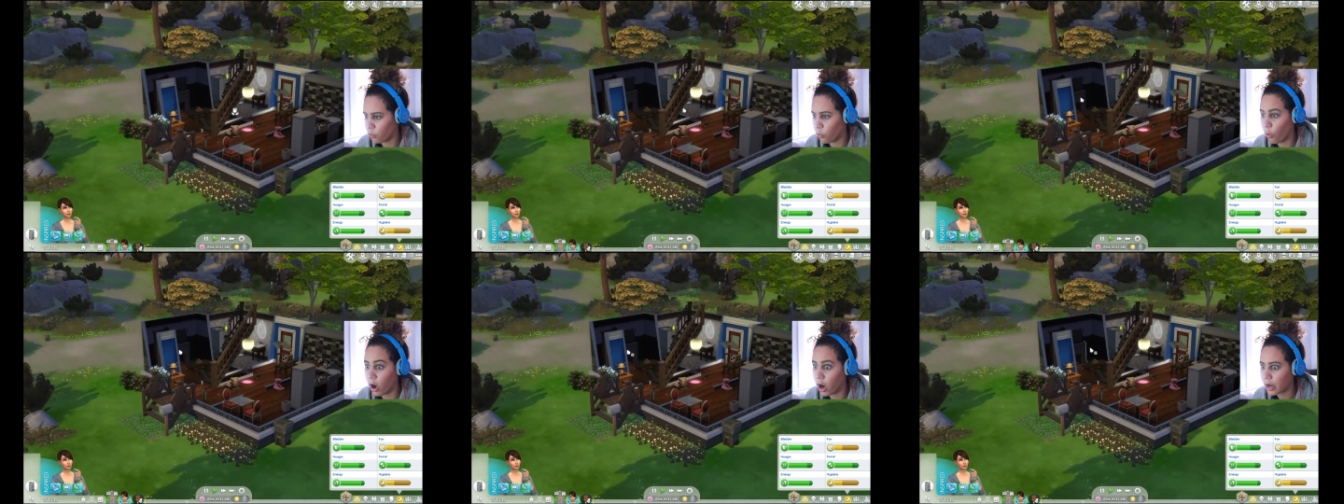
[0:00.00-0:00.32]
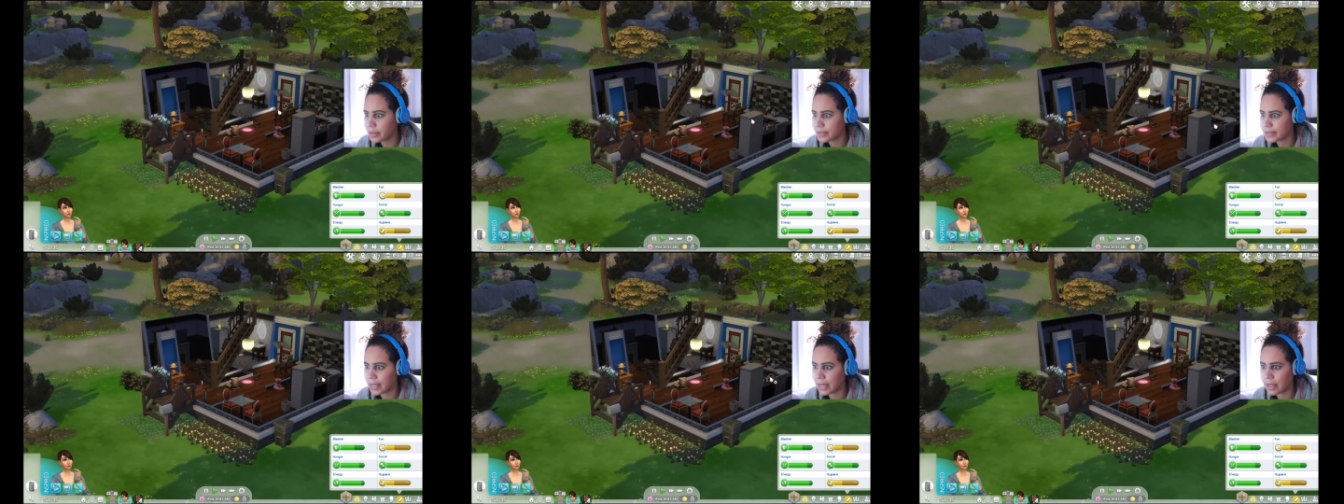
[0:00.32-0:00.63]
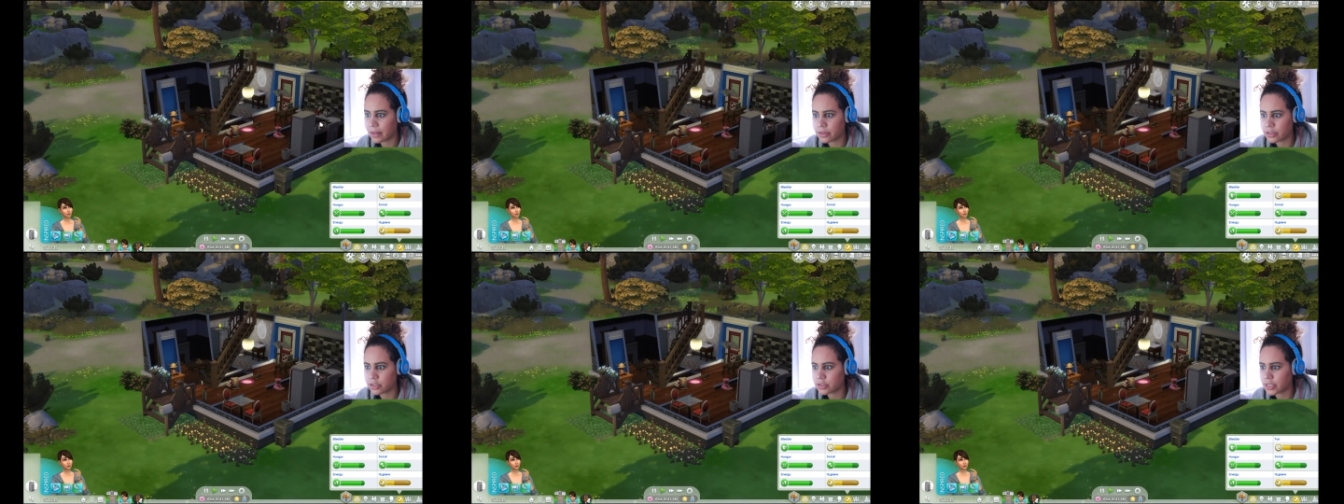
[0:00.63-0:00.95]
walk
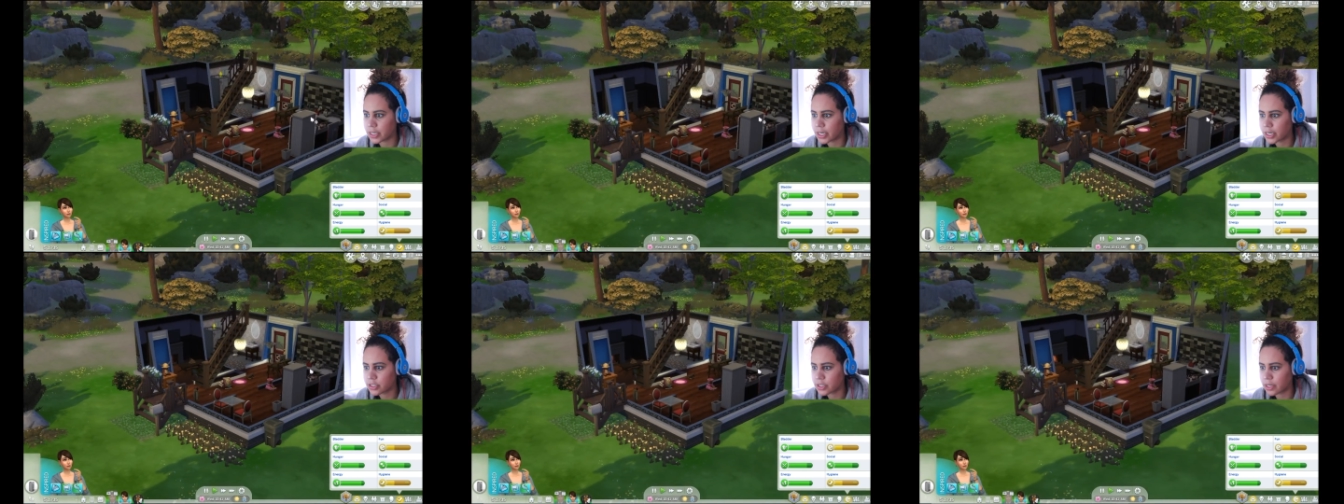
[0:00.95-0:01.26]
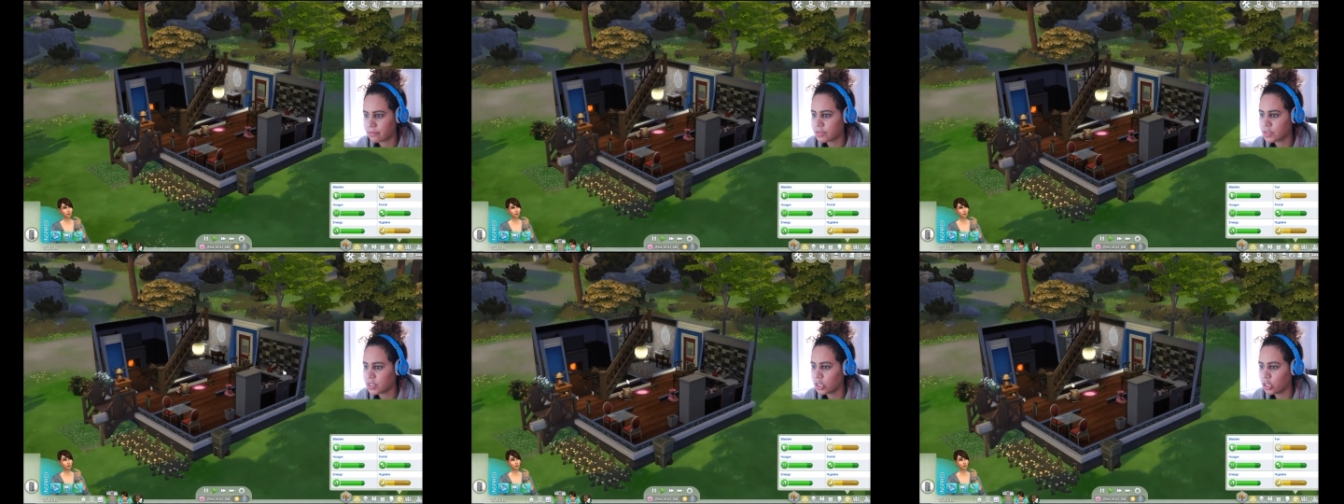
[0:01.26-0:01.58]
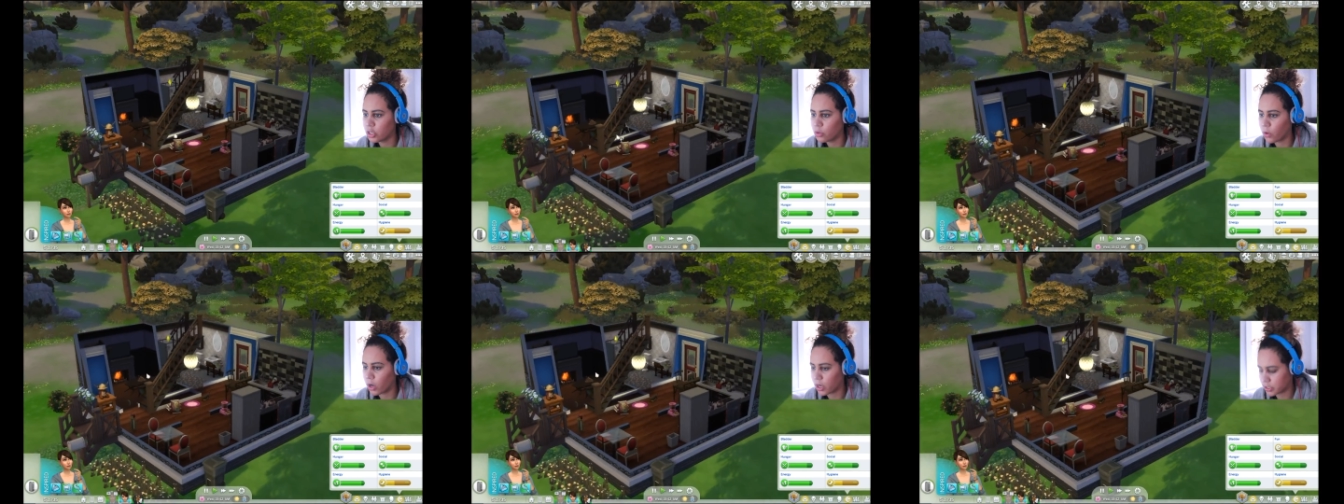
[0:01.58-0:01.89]
down the stairs. I've
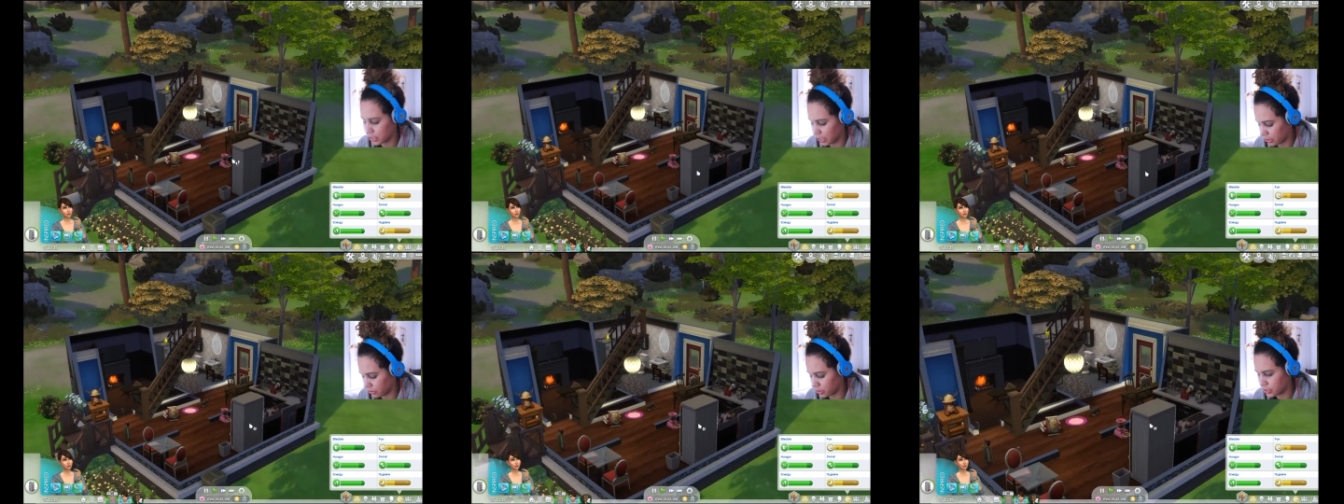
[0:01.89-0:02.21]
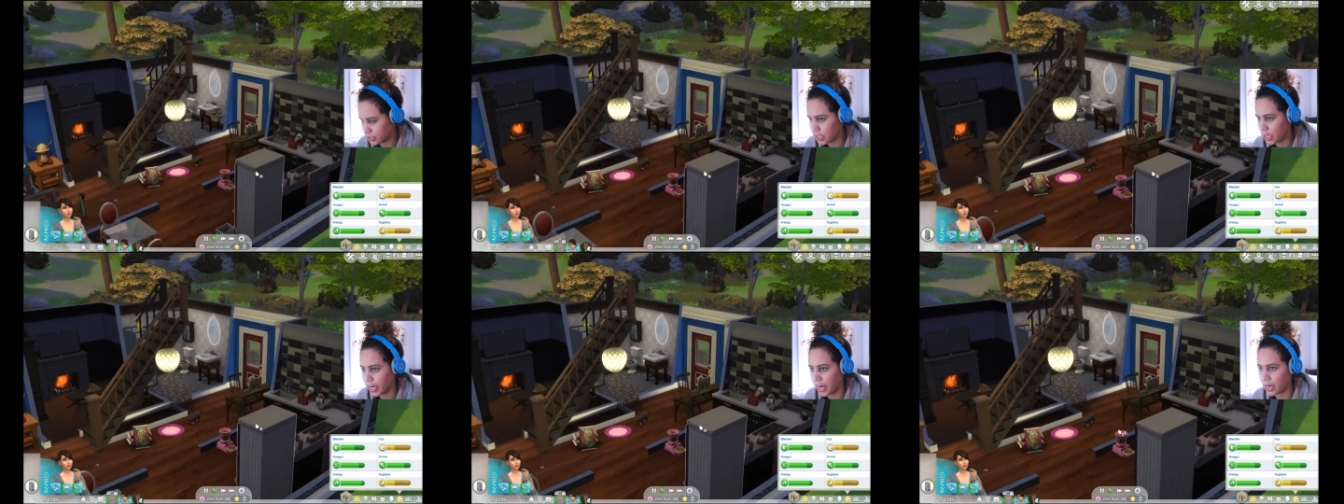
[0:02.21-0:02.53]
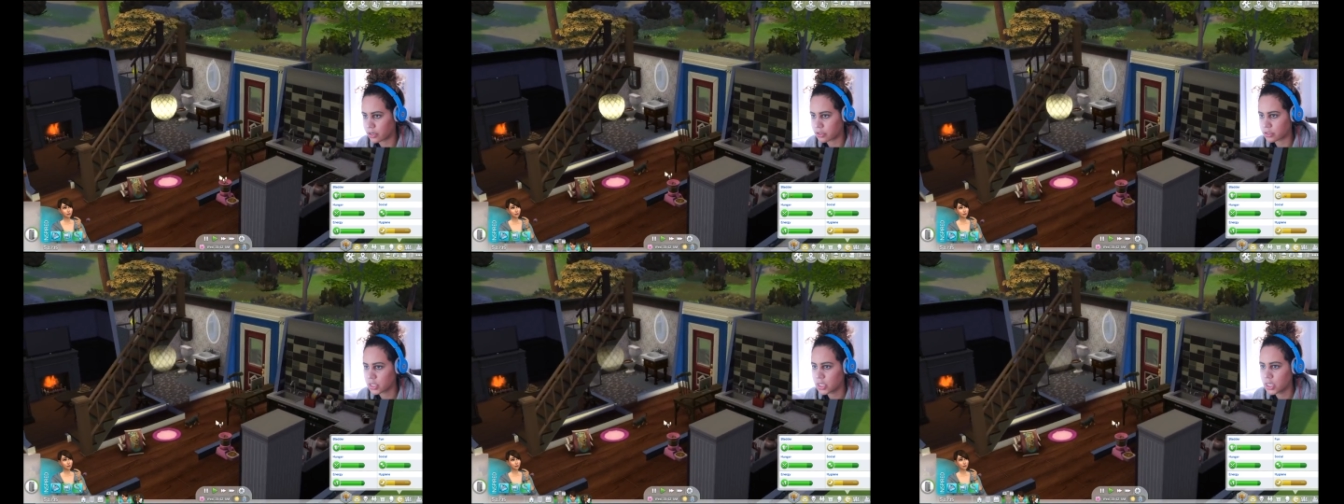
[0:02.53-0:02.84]
seen you walk down the
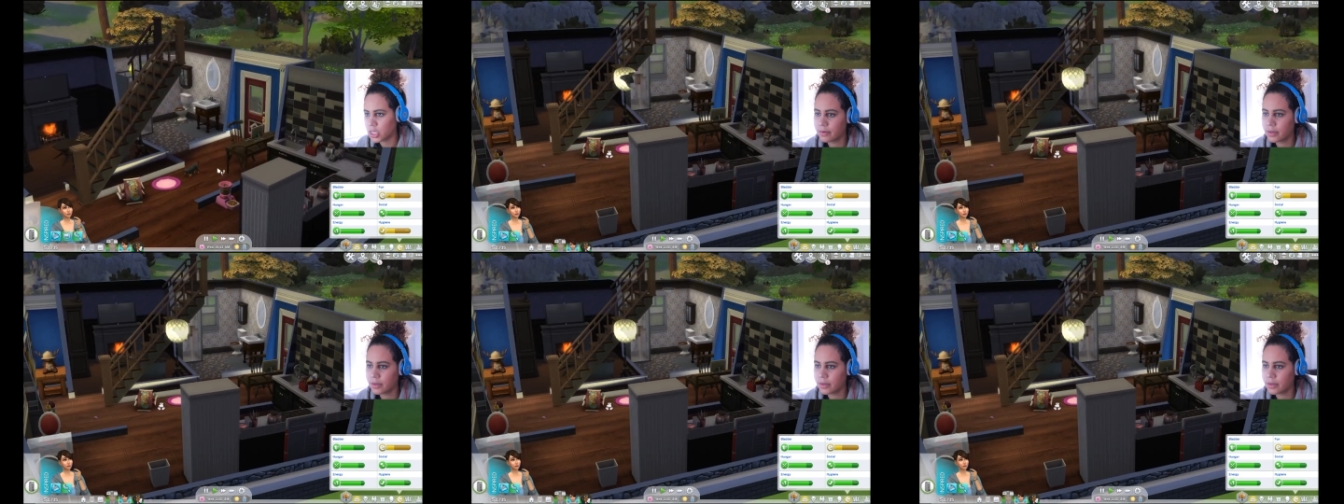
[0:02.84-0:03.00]
stairs.